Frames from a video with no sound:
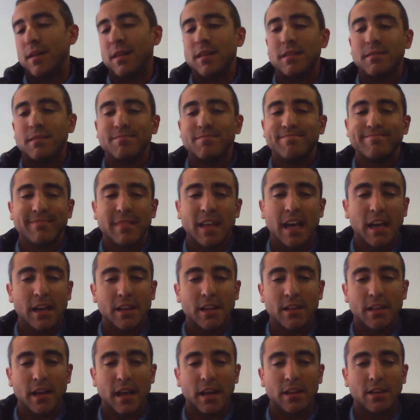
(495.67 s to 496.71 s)
I mean,
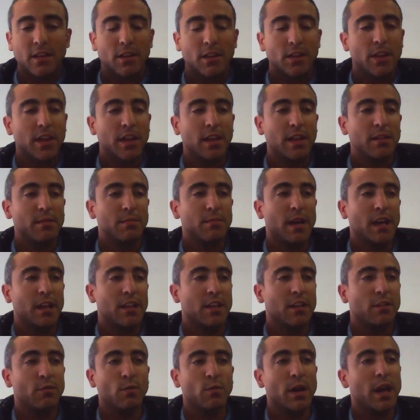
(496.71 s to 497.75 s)
I don't think it
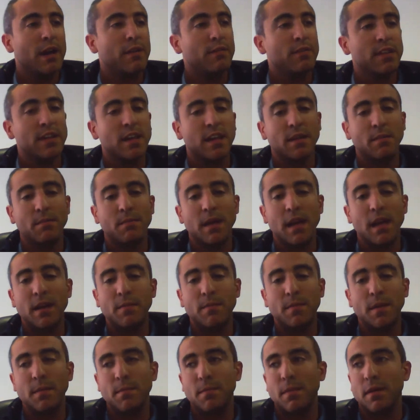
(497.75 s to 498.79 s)
makes sense. We have seen many
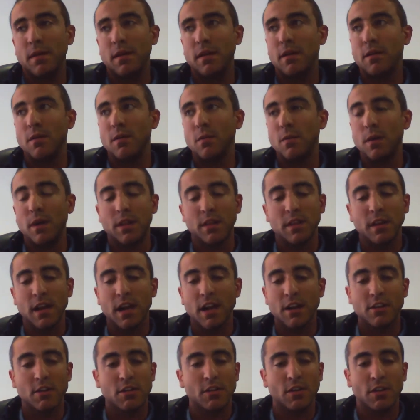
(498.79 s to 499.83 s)
people with
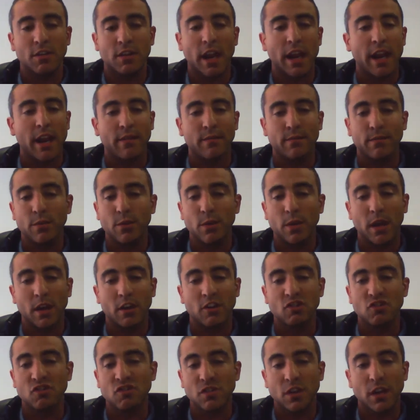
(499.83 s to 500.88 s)
large stores that are doing
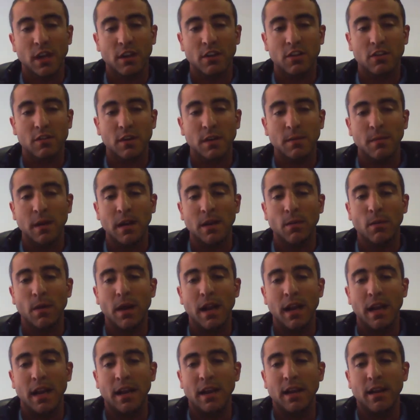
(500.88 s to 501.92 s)
extremely
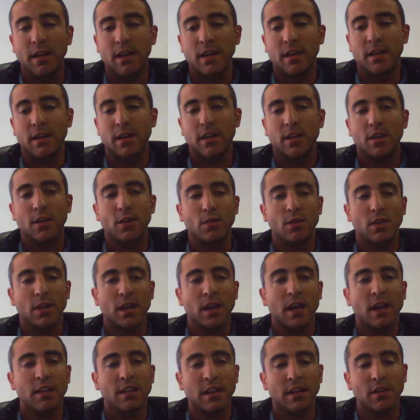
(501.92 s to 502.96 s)
well using
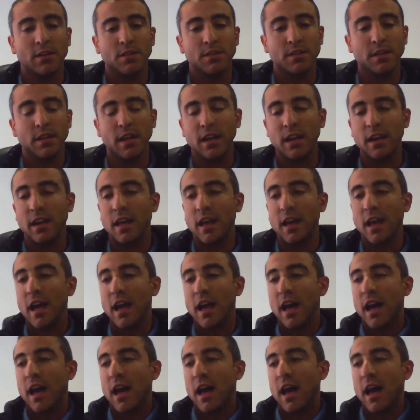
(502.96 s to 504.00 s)
Hustle Got Real,
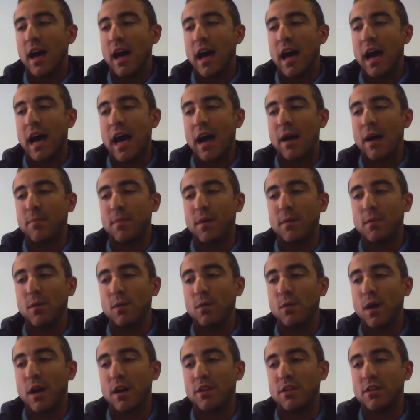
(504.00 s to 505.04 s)
and people
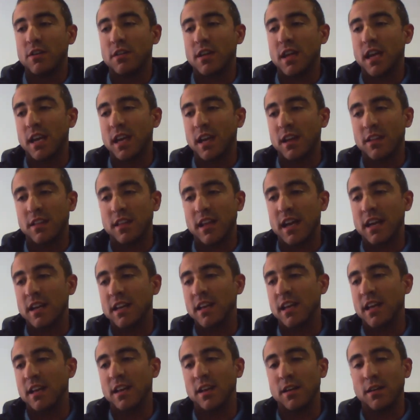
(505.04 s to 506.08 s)
who are just getting
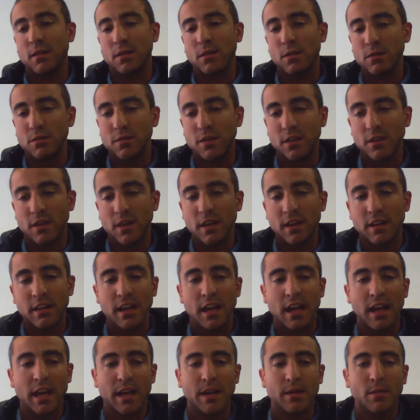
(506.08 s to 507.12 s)
started, getting good results.
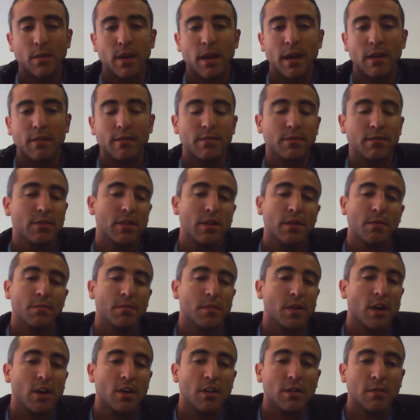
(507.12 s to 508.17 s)
And we have some
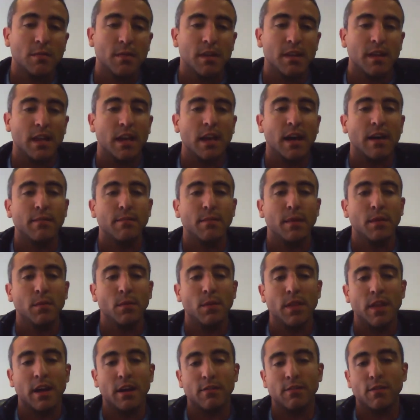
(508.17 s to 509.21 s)
customers that have
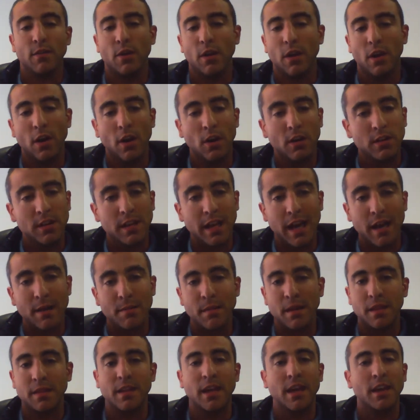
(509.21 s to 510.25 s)
been with us for a long
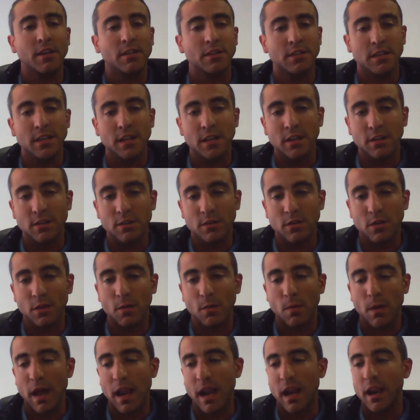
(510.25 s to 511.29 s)
time, and they continue to do
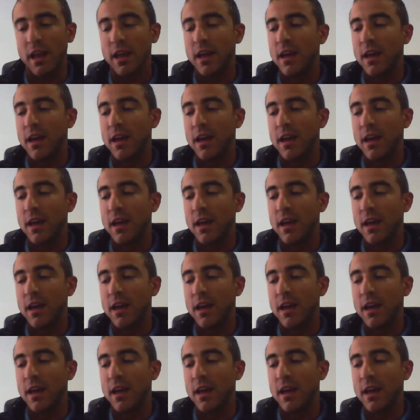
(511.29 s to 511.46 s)
well.